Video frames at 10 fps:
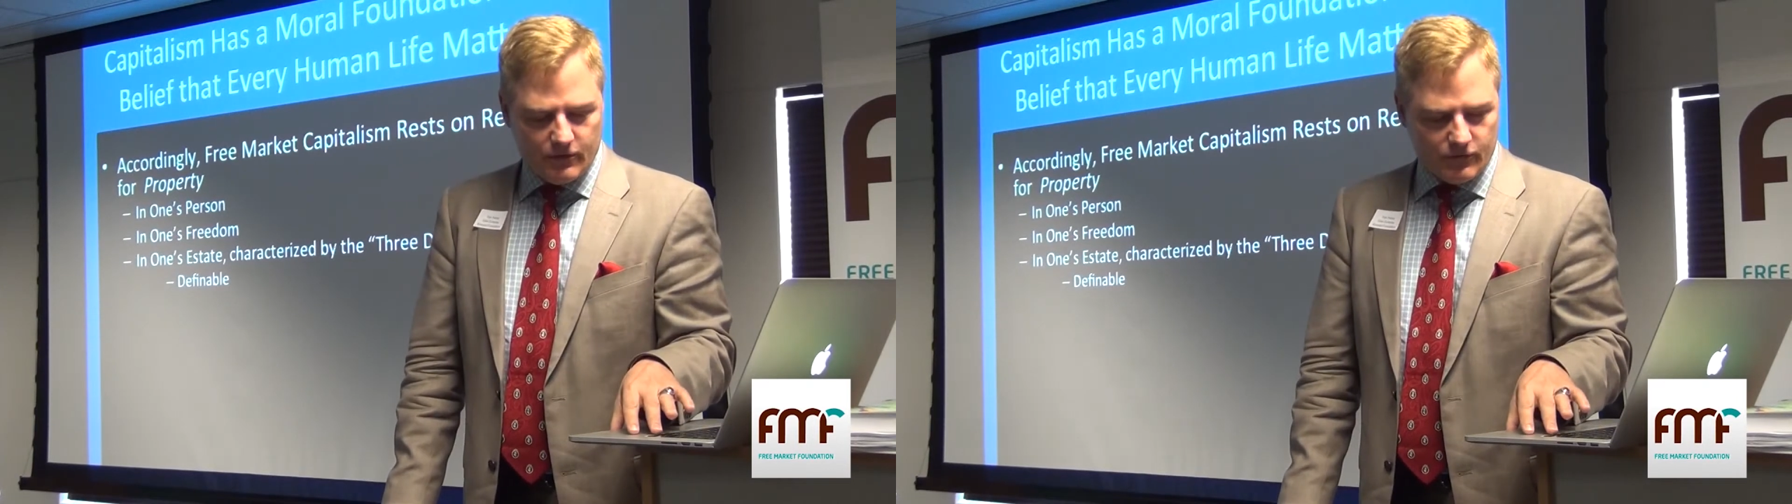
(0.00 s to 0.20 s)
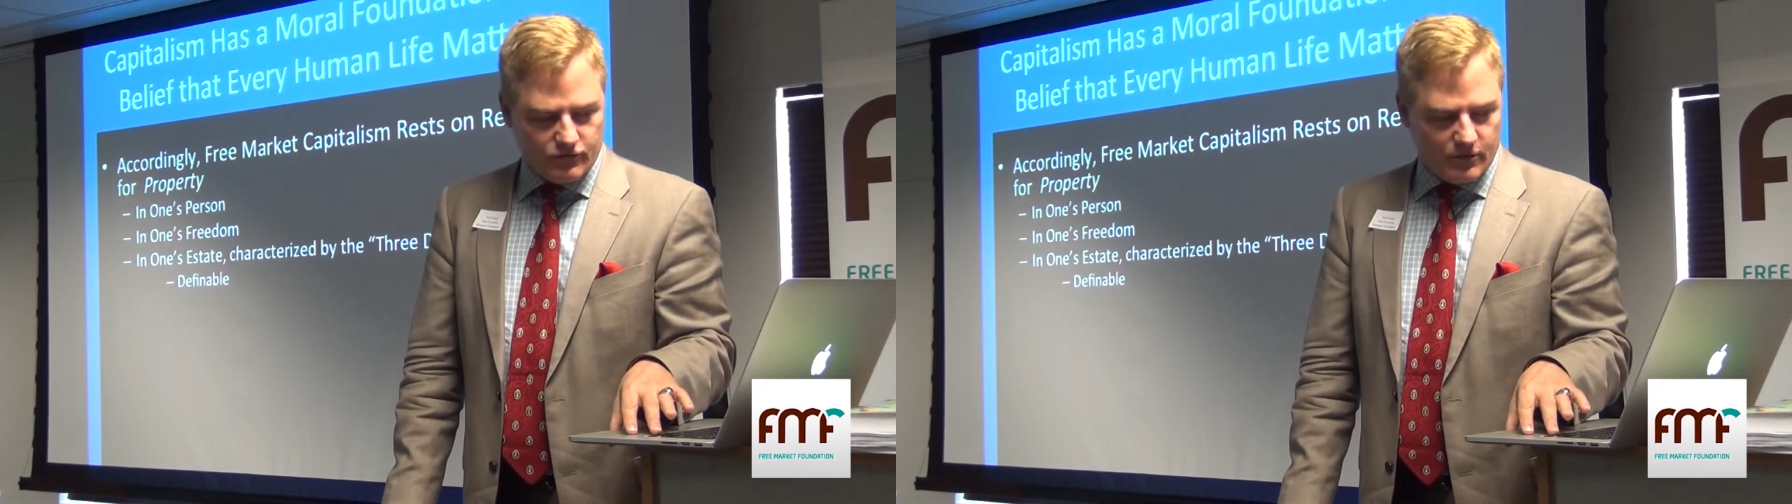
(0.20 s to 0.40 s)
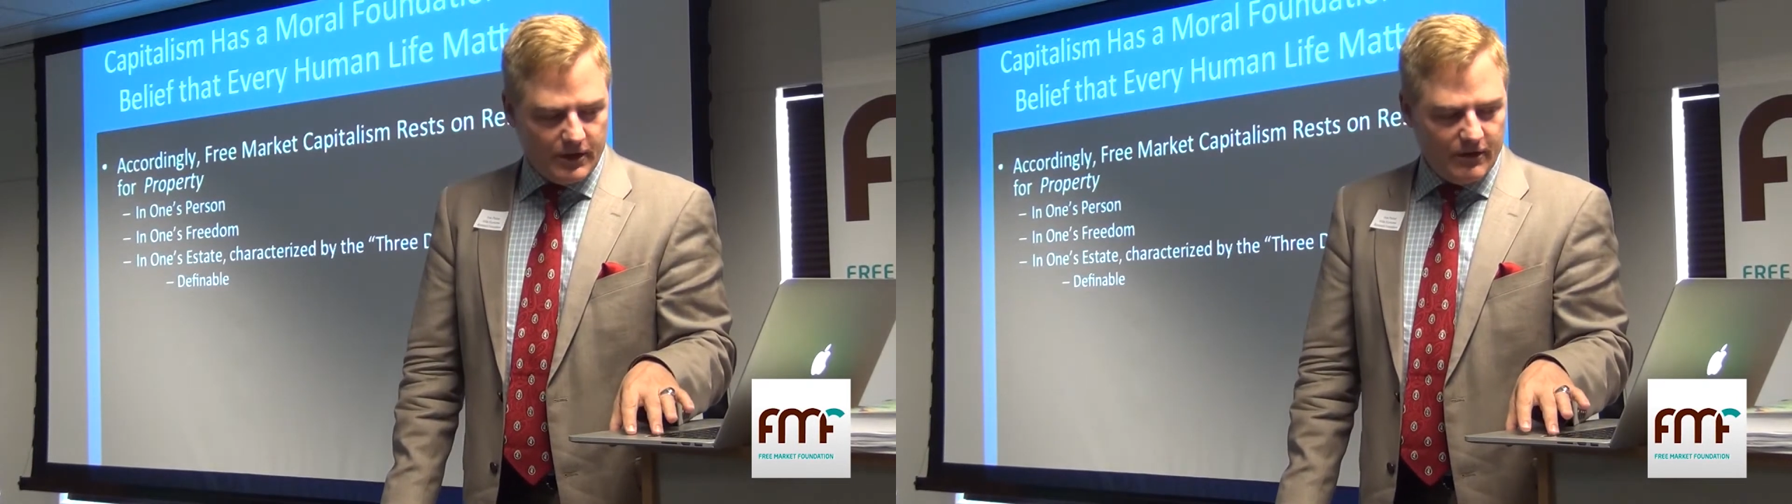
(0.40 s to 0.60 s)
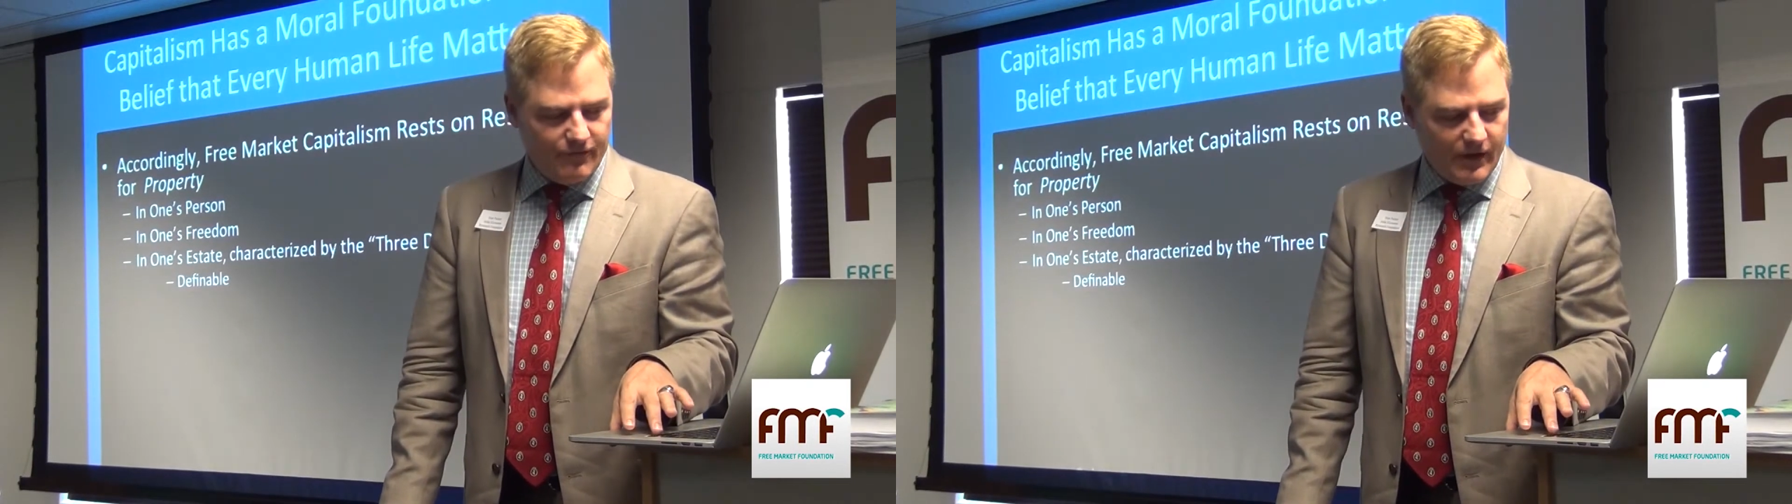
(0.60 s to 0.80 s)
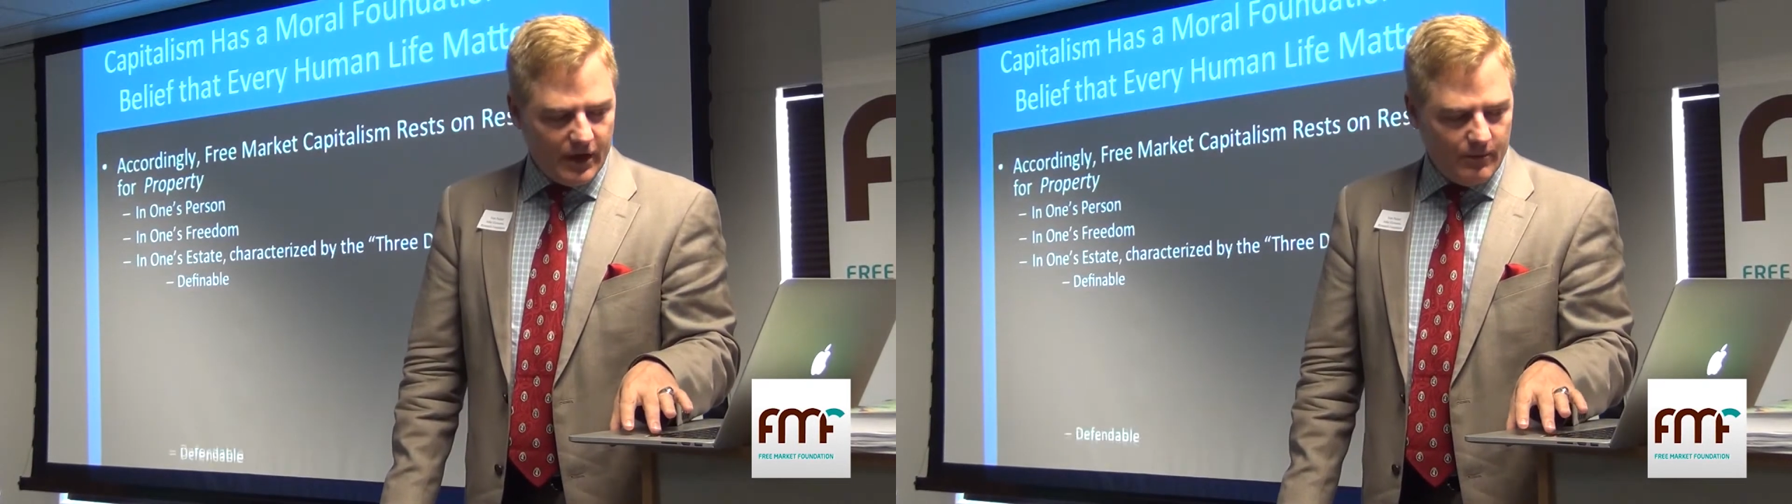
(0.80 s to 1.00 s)
So it should be
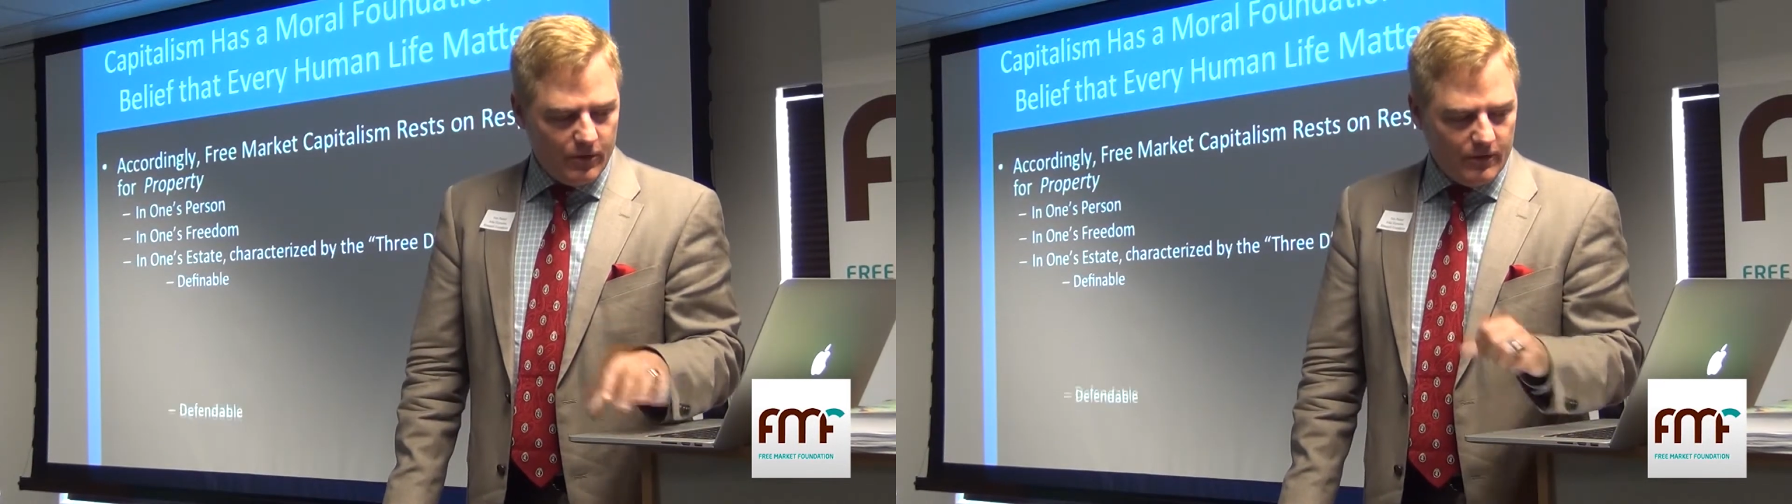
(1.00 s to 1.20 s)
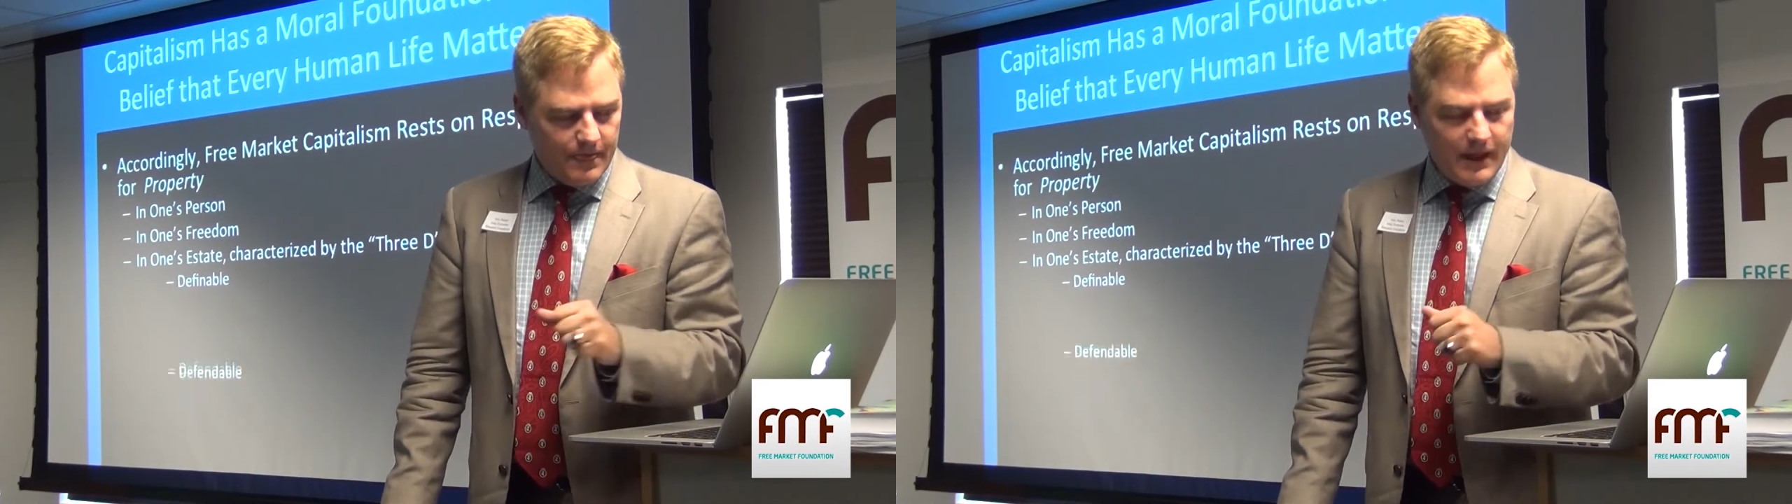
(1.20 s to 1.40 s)
definable,